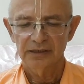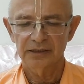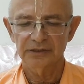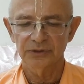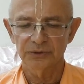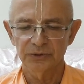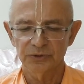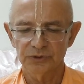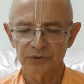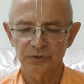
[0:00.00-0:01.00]
there is no
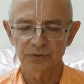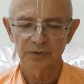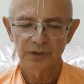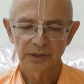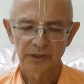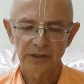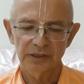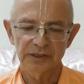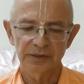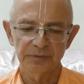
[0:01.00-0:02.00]
use to
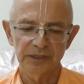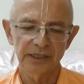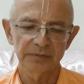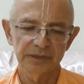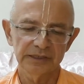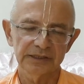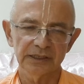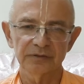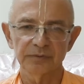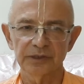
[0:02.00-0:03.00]
contaminate
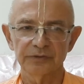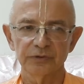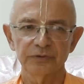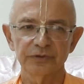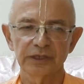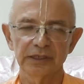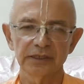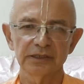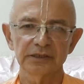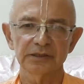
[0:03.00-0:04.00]
myself by
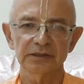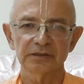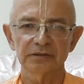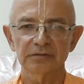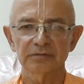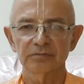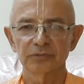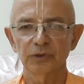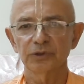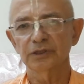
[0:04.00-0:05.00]
fulfilling these
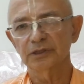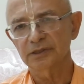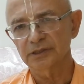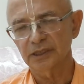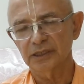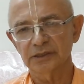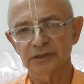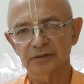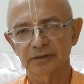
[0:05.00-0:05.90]
dirty desires.